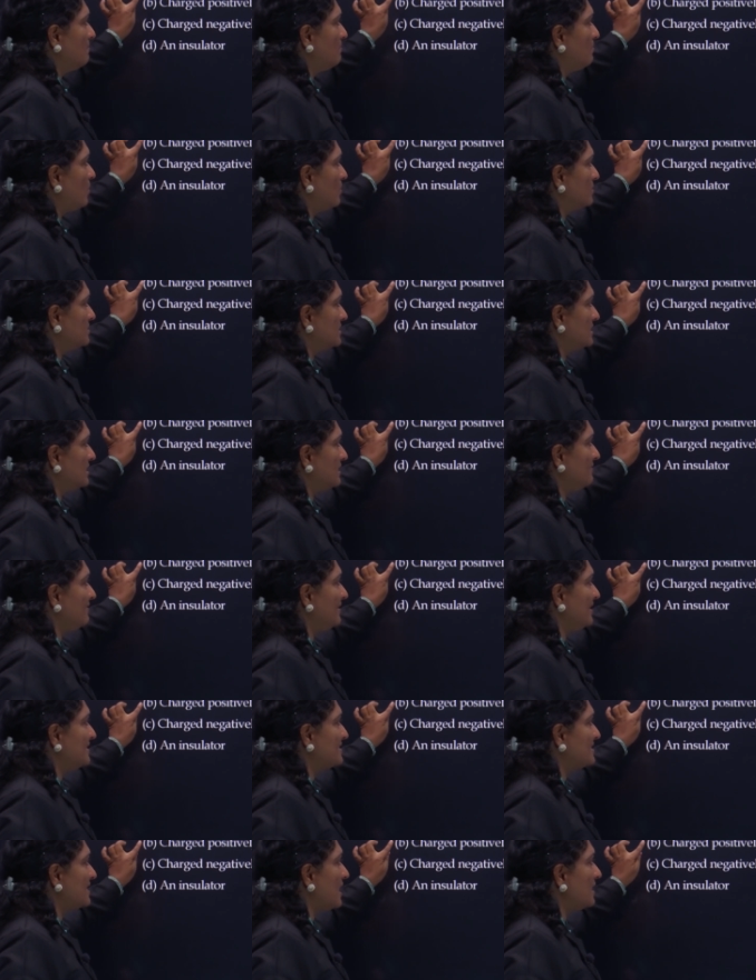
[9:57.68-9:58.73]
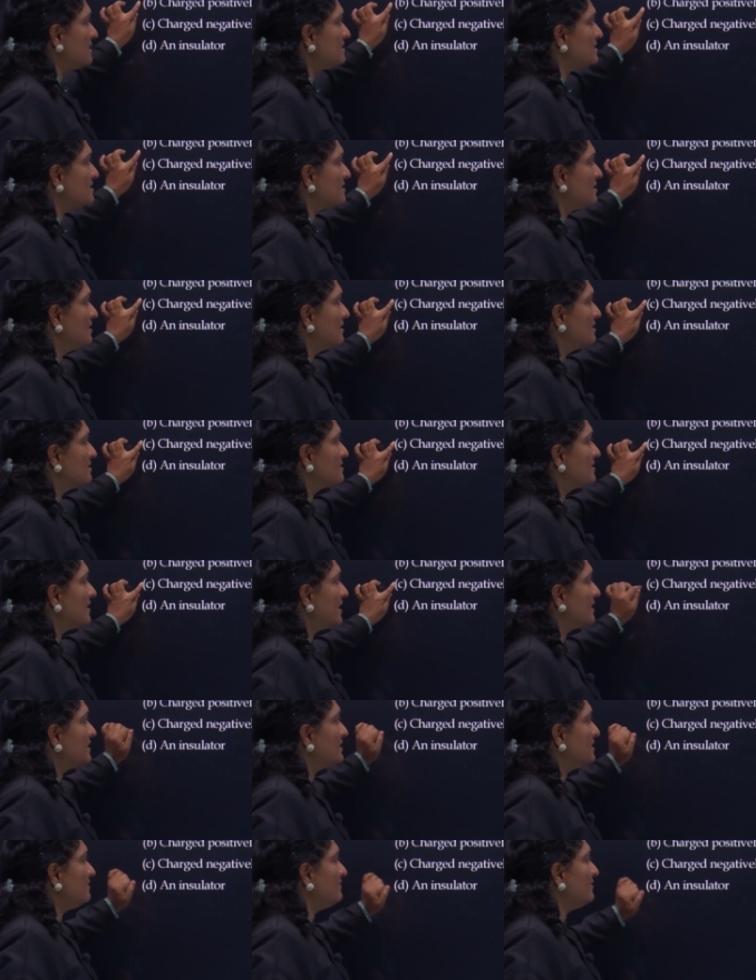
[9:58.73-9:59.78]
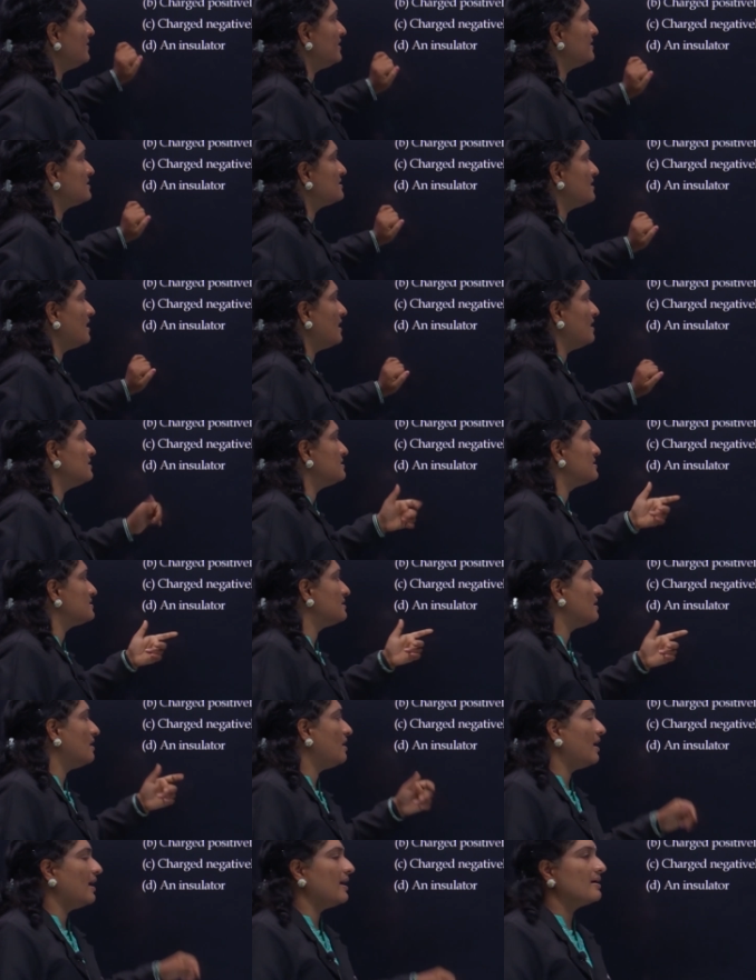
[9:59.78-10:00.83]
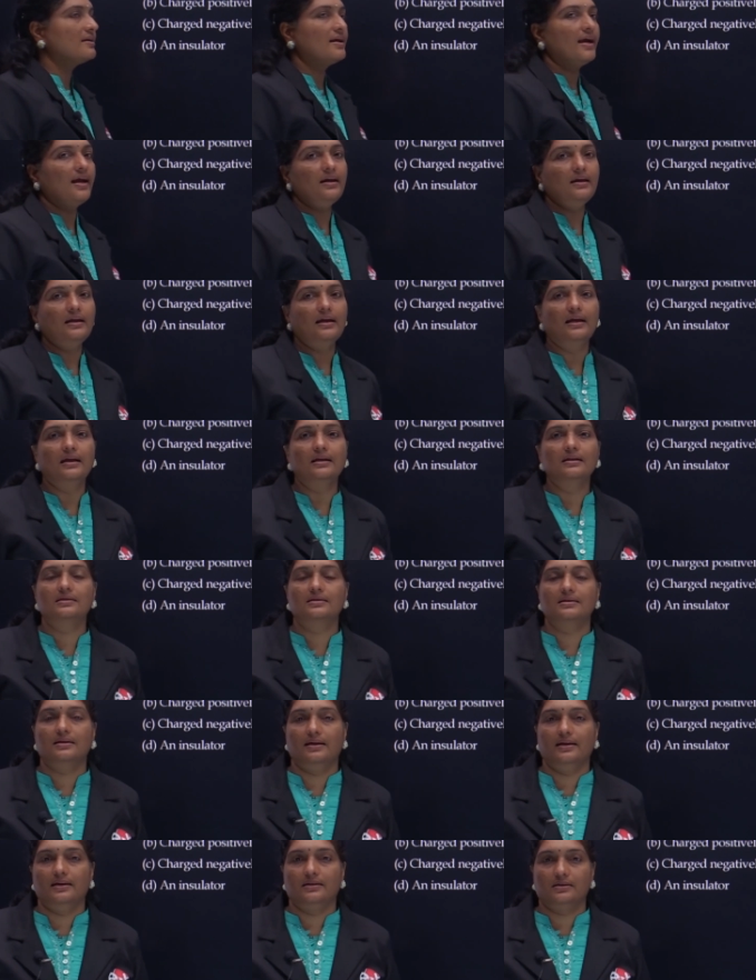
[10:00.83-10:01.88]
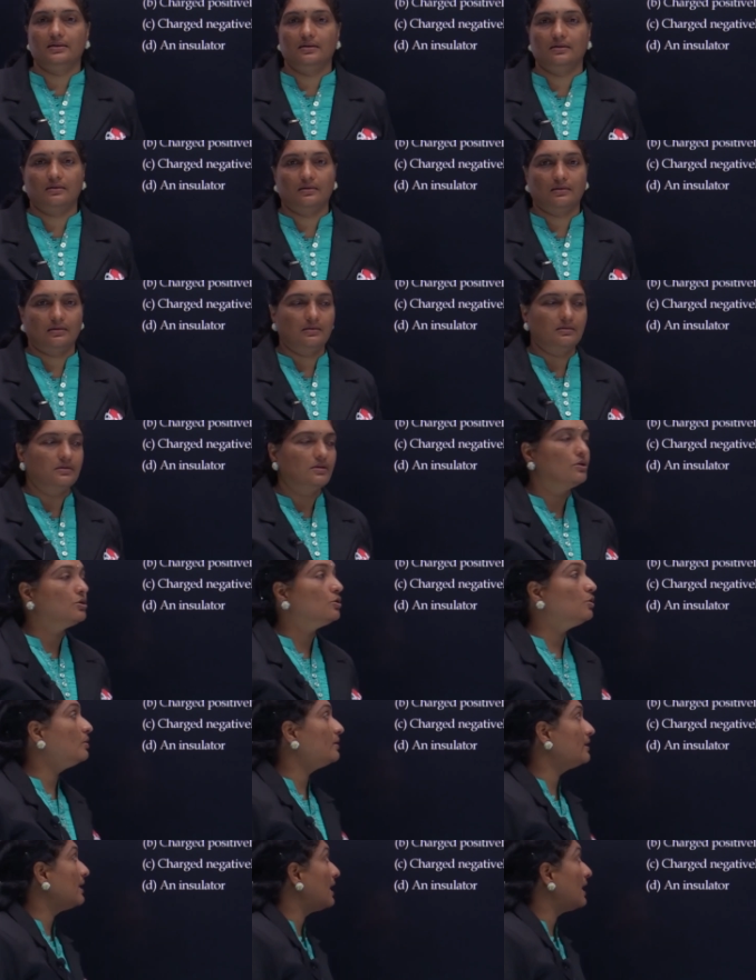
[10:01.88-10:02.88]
positively charged, negatively charged, or an insulator. So no